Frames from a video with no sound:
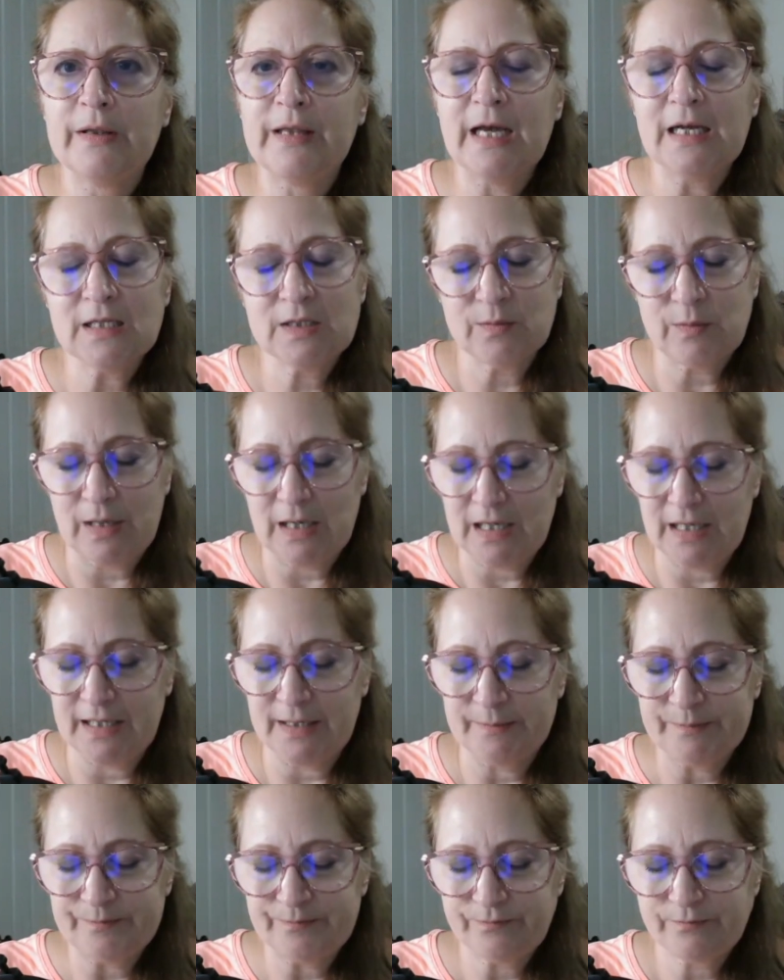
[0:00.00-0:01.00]
that's
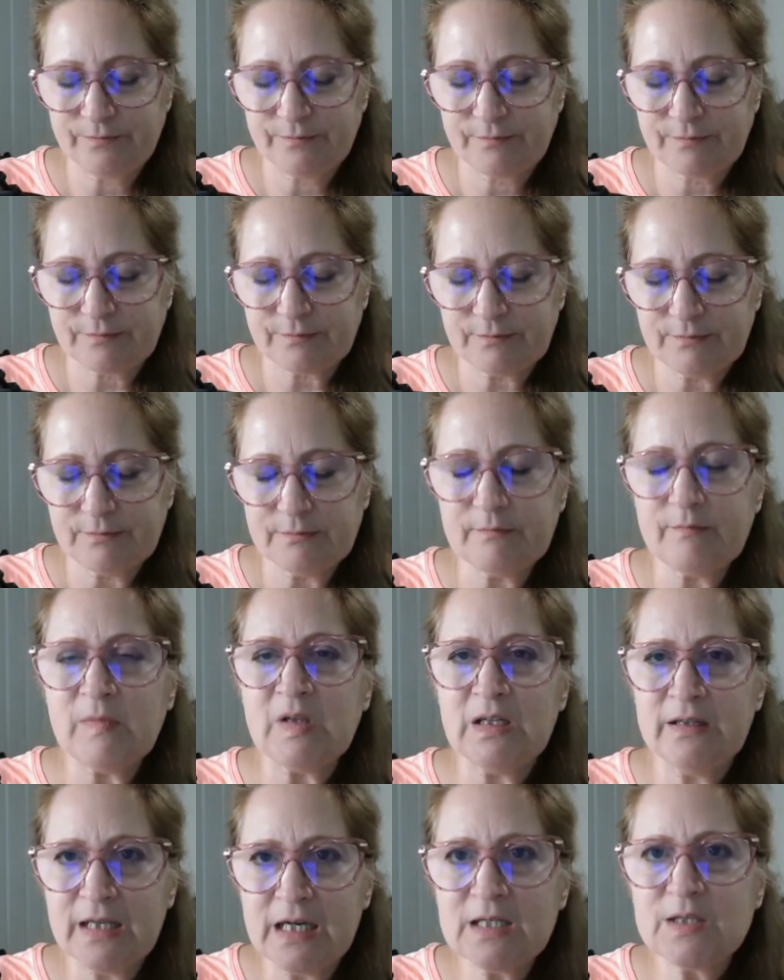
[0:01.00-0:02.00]
why,
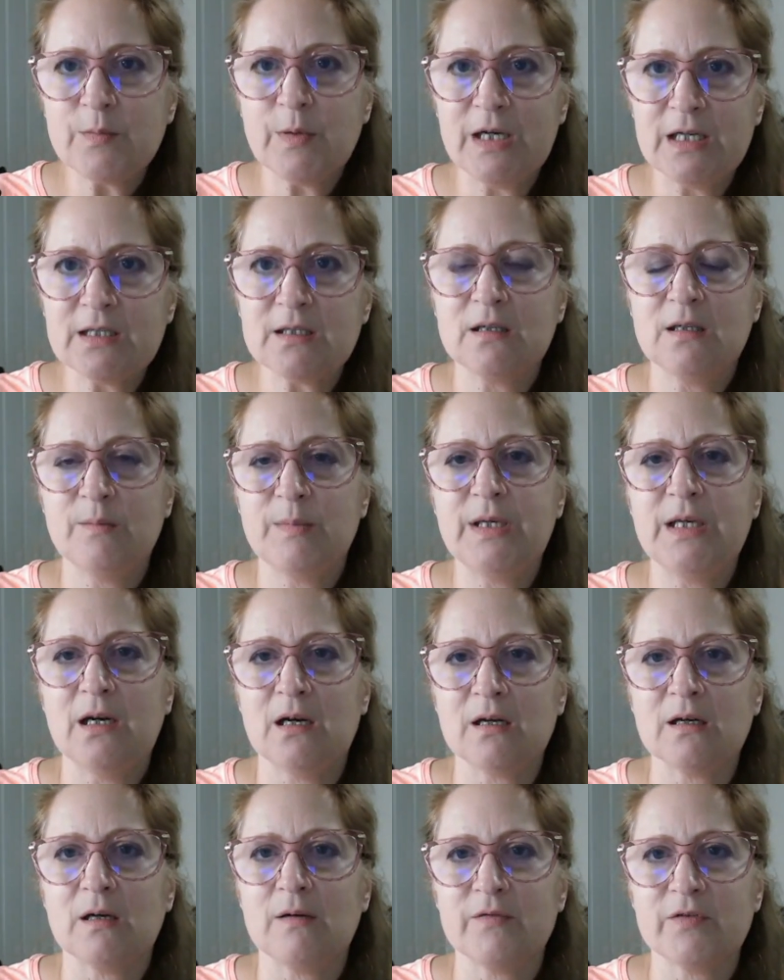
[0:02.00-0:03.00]
that's why it's going to be
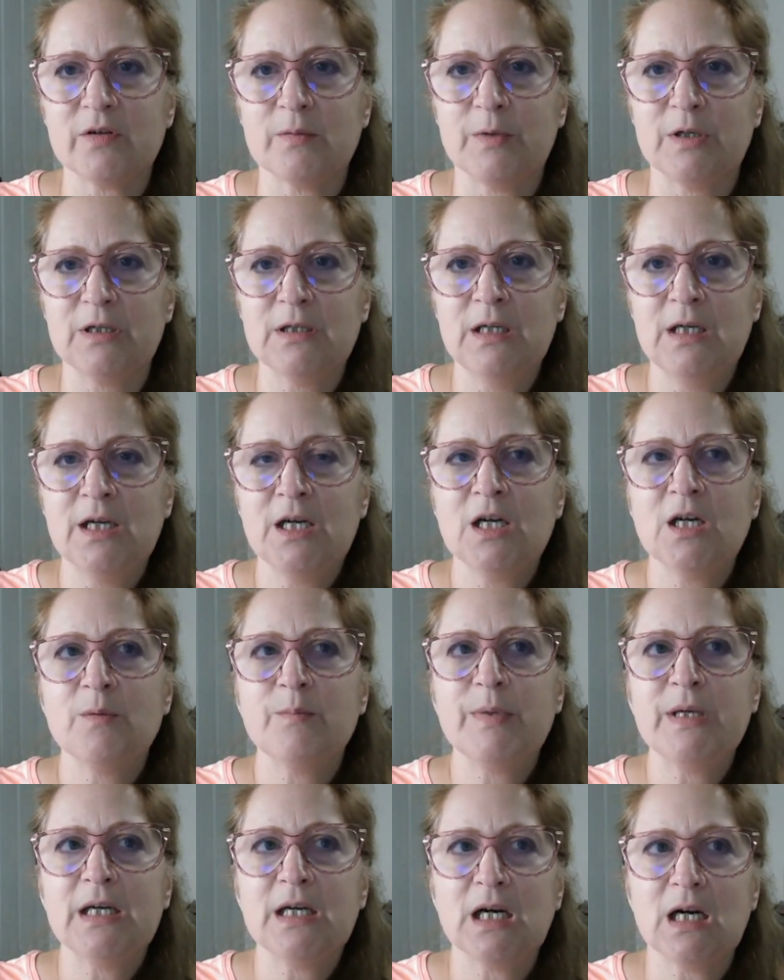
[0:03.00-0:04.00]
uncomfortable,
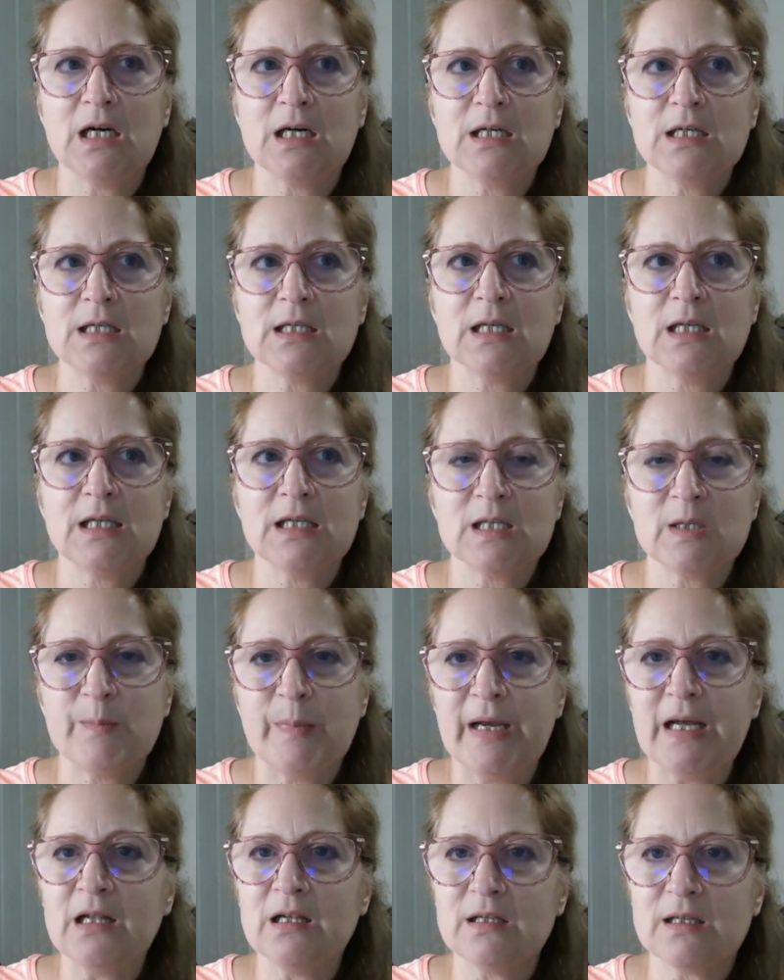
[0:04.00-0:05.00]
because this
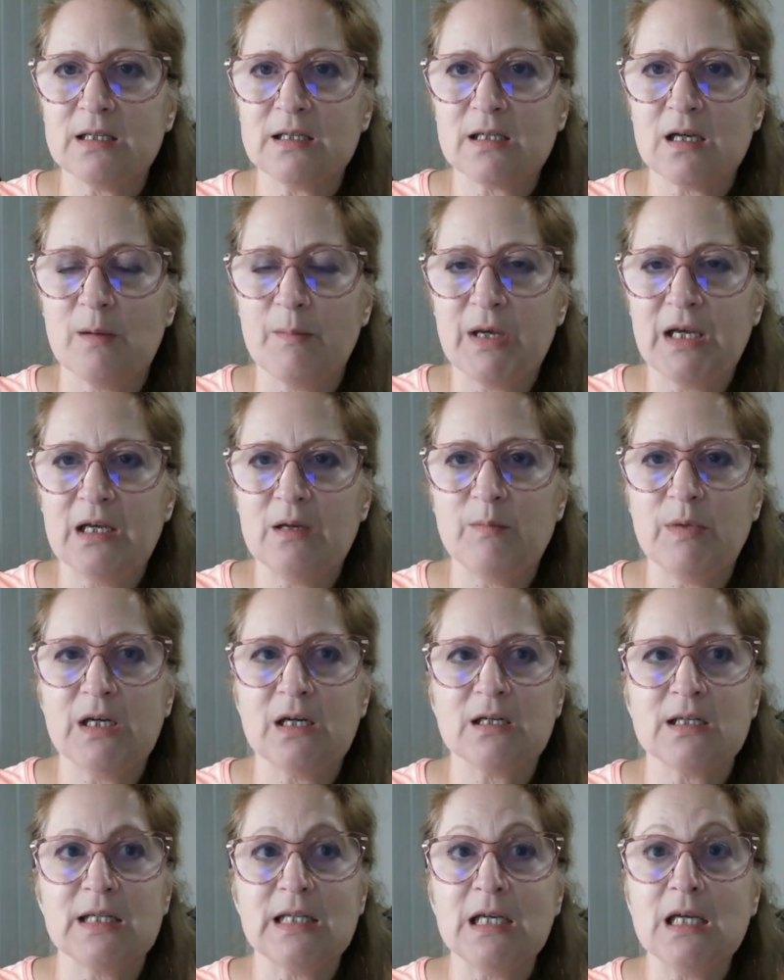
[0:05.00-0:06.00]
balance is coming in
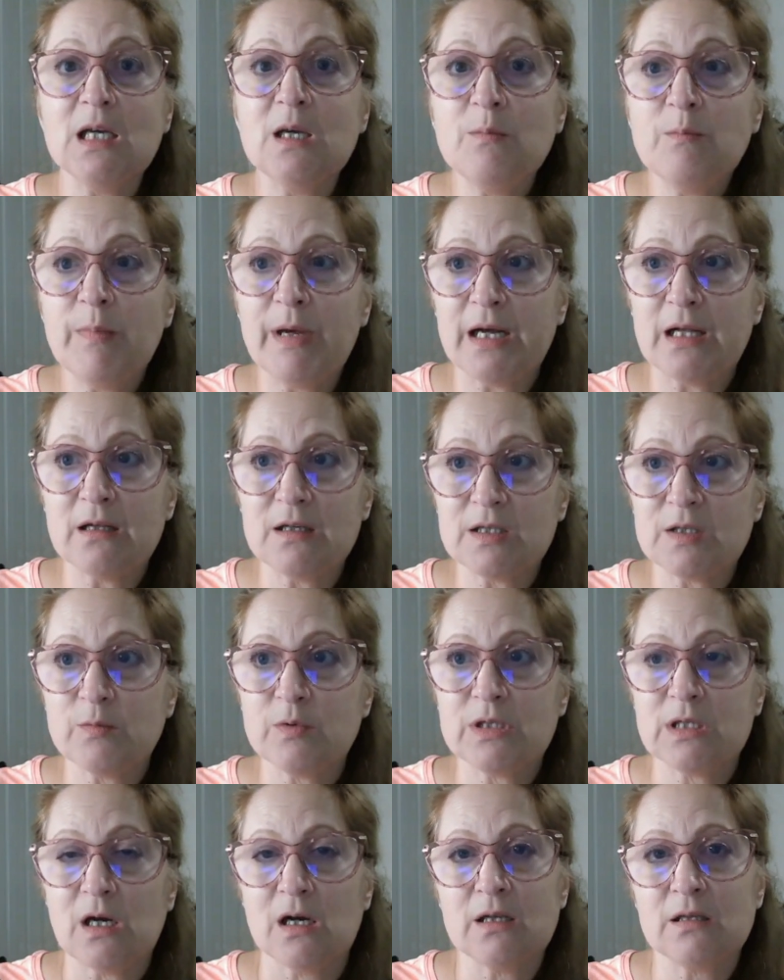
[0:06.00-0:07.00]
because the imbalance
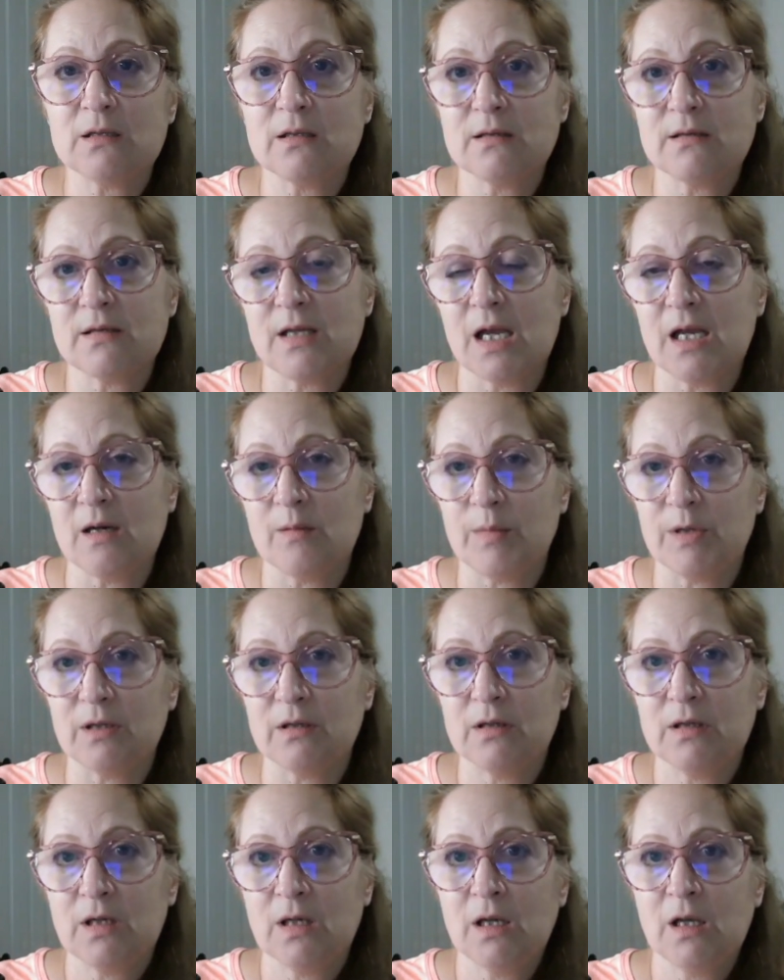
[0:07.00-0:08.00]
was
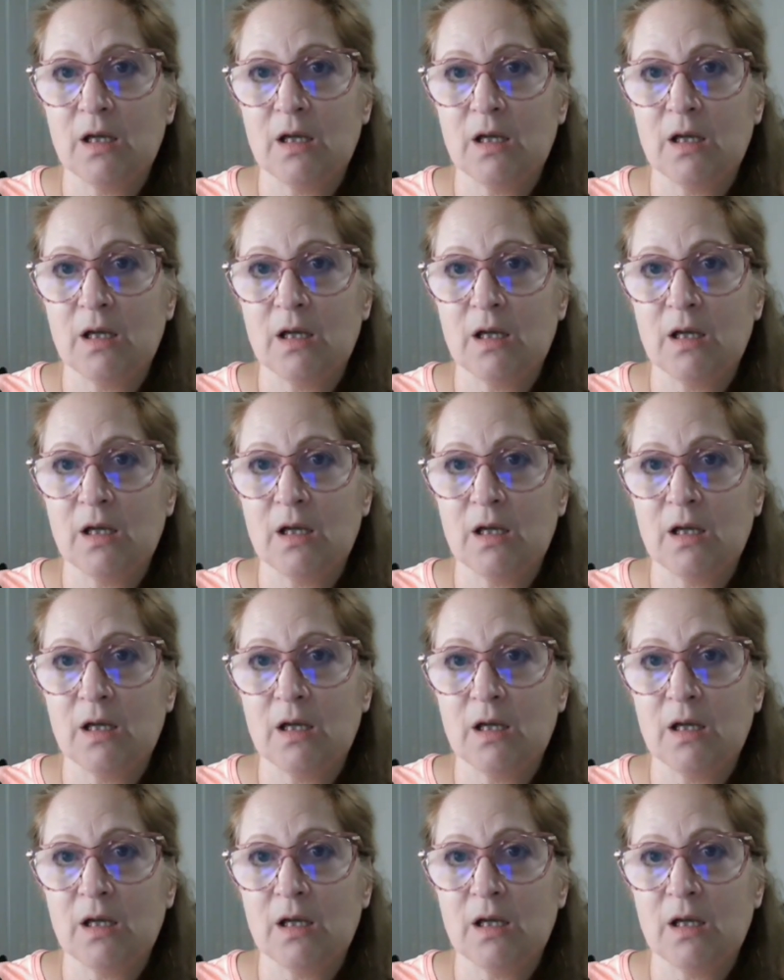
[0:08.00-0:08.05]
unsustainable.